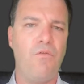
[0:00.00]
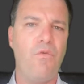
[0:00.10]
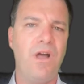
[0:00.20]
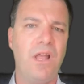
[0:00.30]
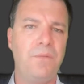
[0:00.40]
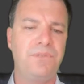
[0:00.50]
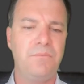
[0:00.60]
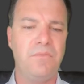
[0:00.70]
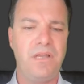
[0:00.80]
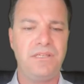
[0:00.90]

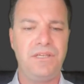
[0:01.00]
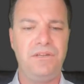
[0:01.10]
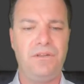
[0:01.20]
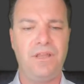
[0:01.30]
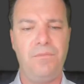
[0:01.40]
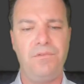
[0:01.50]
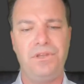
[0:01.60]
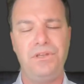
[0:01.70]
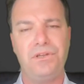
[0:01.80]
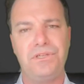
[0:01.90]
well-optimized Kelvin
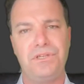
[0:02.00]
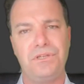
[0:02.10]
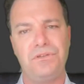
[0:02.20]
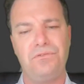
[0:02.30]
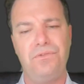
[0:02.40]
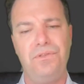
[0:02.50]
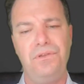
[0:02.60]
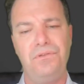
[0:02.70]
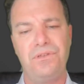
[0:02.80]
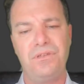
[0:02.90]
heat exchanger
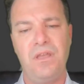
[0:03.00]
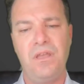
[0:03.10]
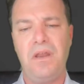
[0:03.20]
reduces